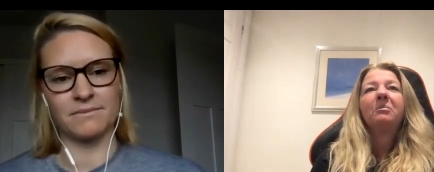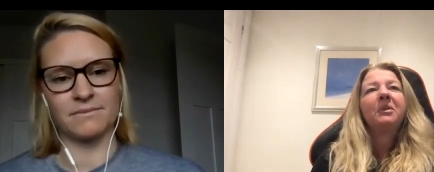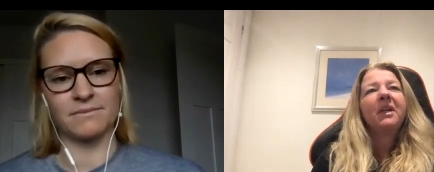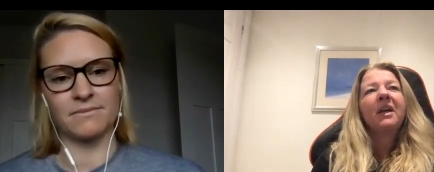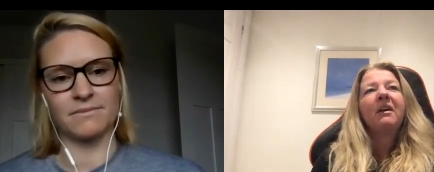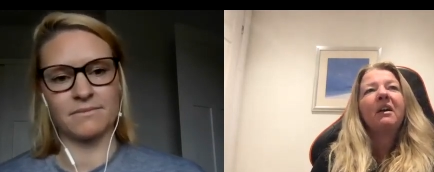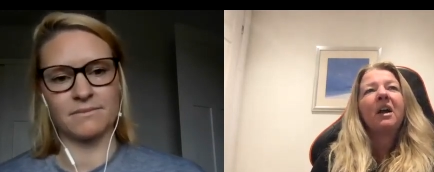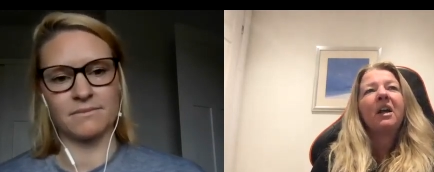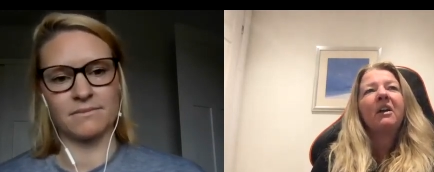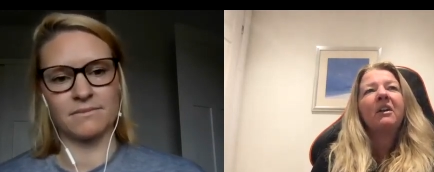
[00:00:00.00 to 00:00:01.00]
Speaker 1: but yeah
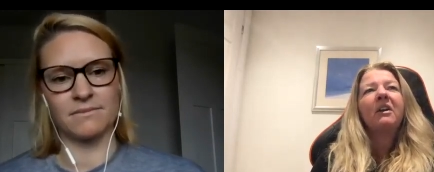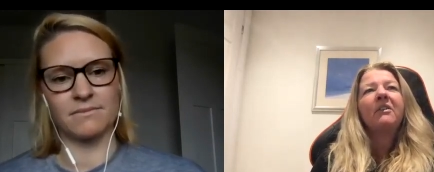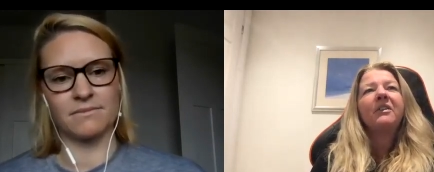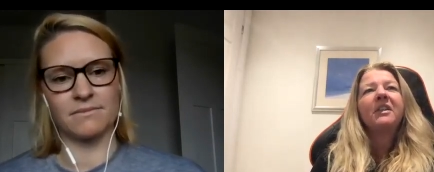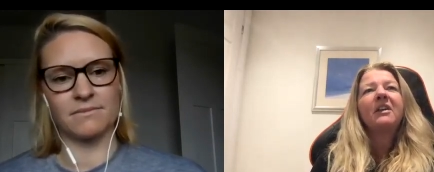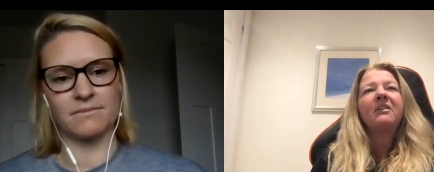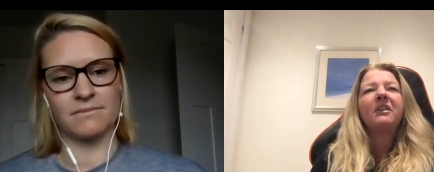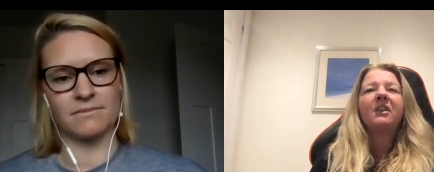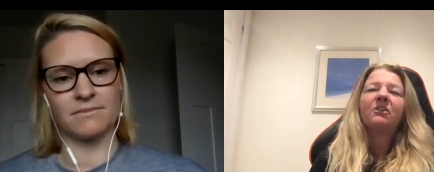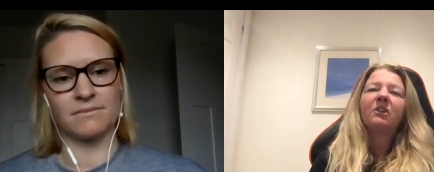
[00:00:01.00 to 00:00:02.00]
i kind of like the sound of
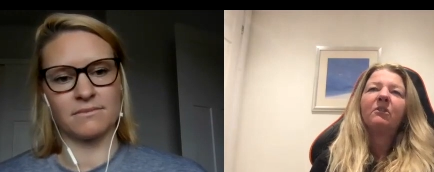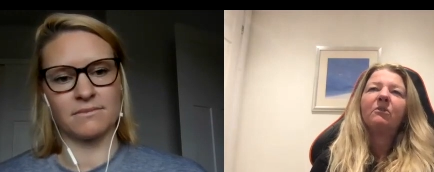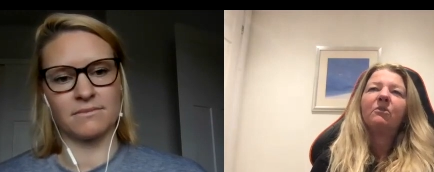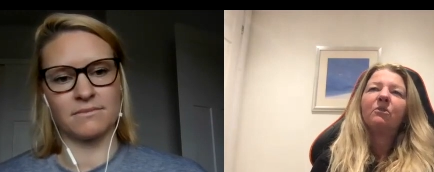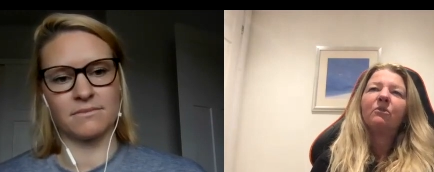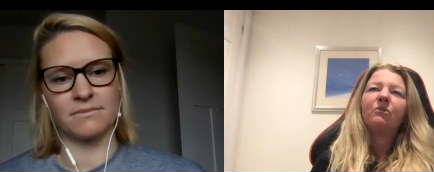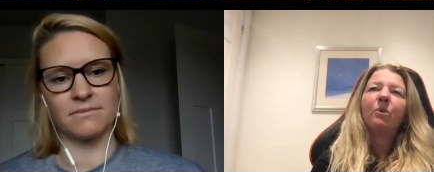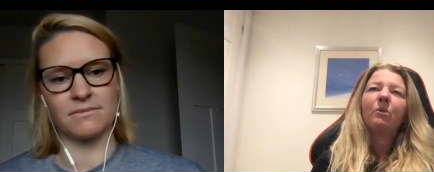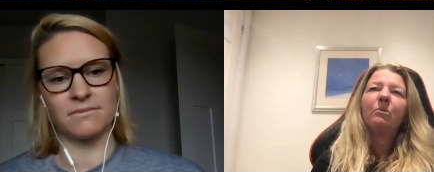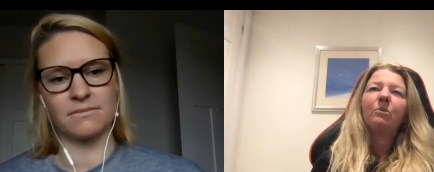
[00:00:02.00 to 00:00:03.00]
this so sort of
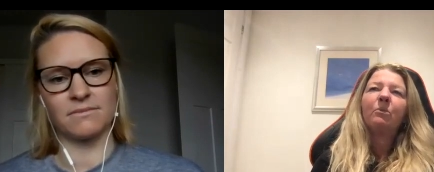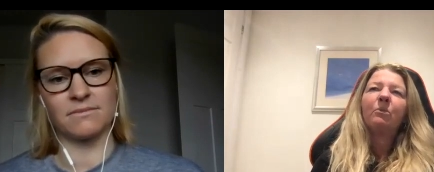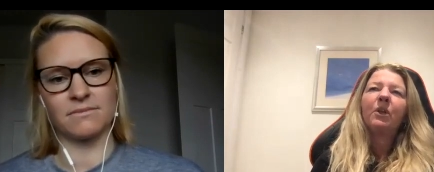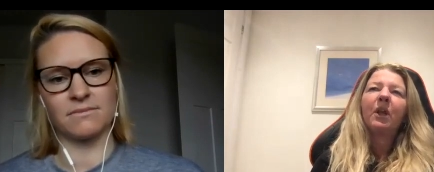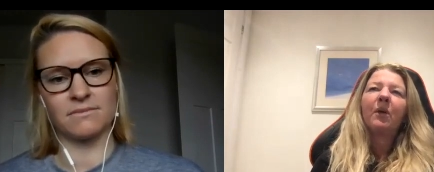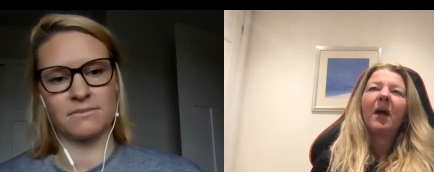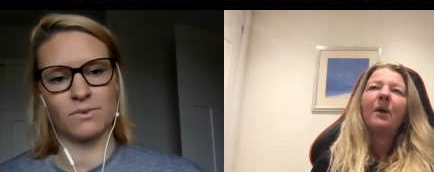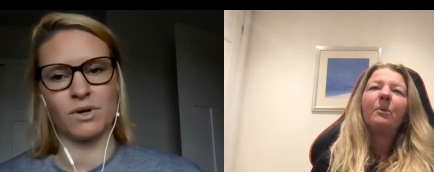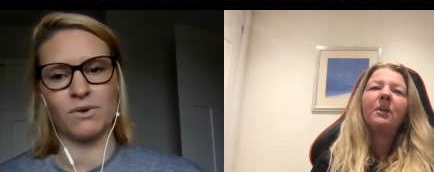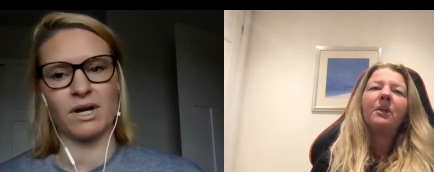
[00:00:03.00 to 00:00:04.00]
what you know how
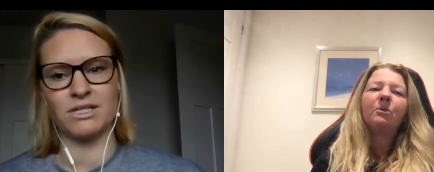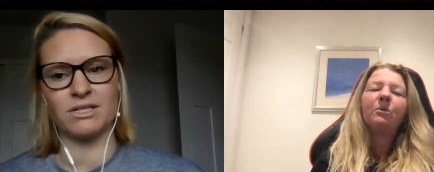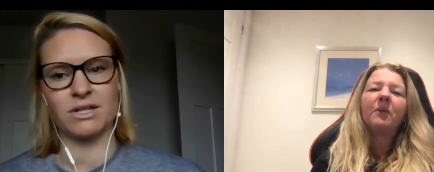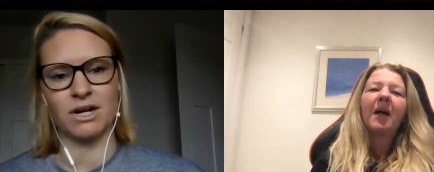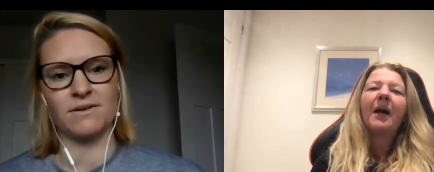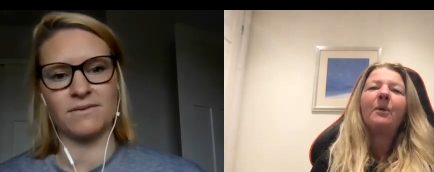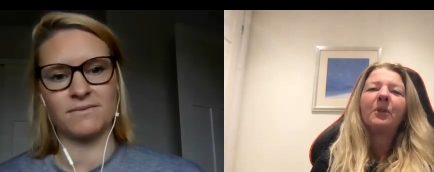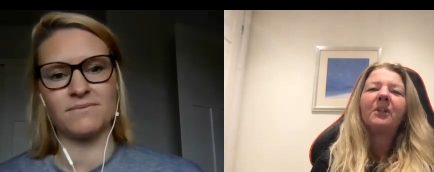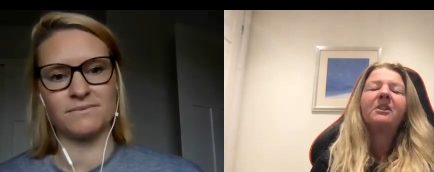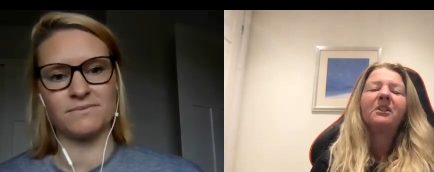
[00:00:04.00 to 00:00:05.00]
Where would do it, i start how
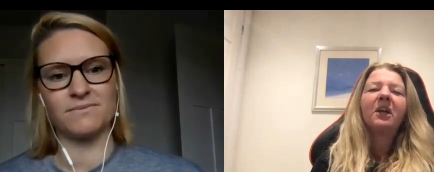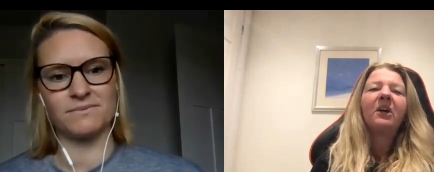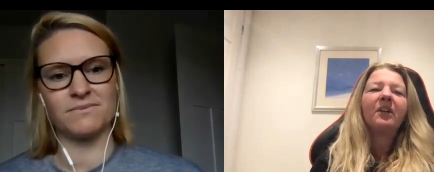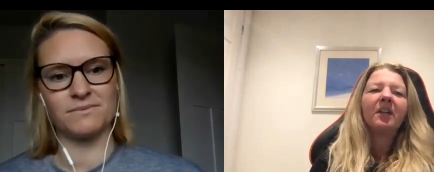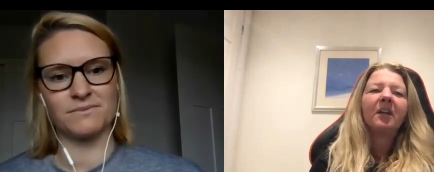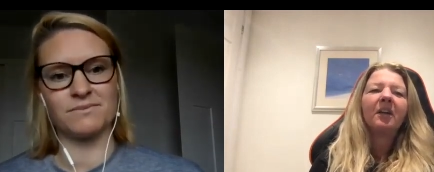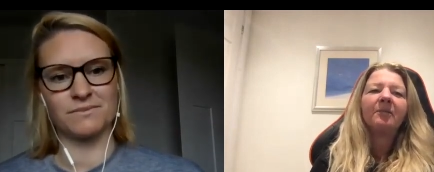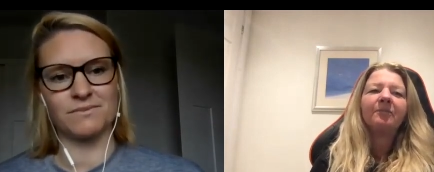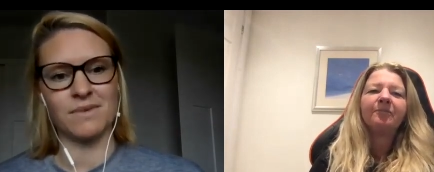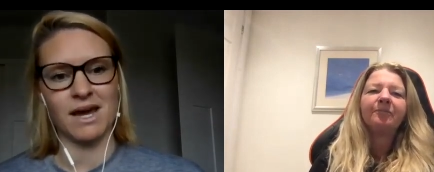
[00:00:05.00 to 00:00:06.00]
would it start yeah
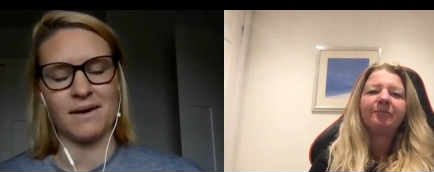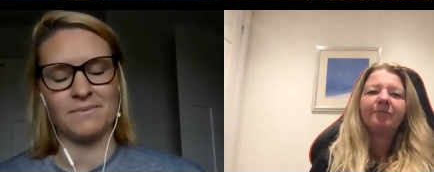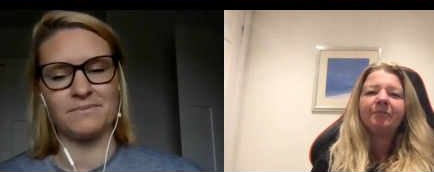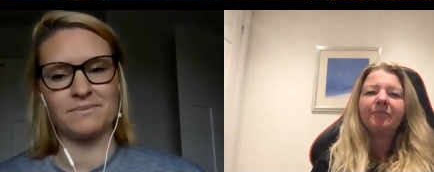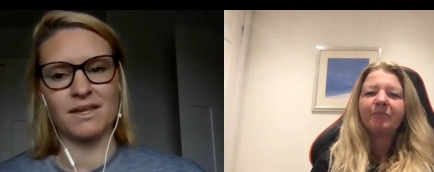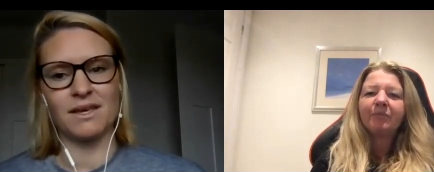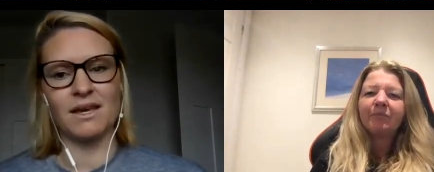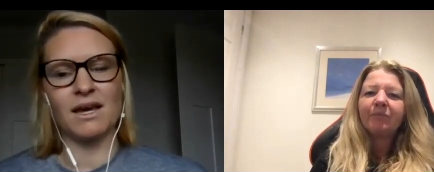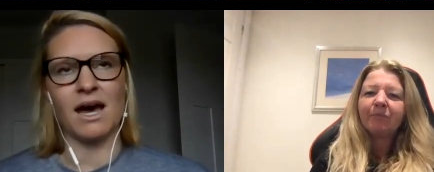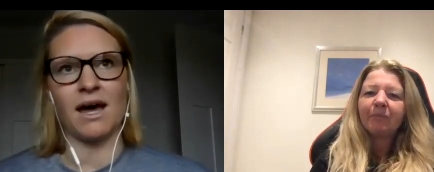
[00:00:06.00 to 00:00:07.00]
Speaker 2: yeah
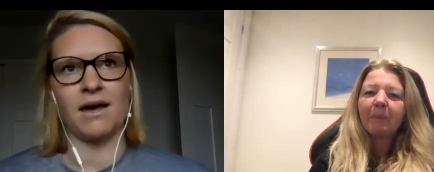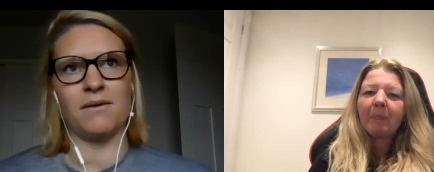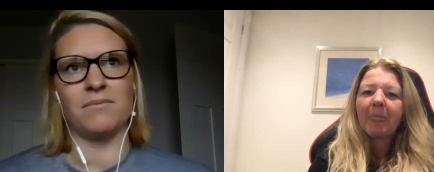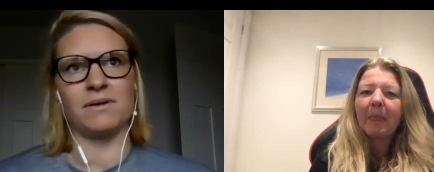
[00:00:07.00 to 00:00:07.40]
um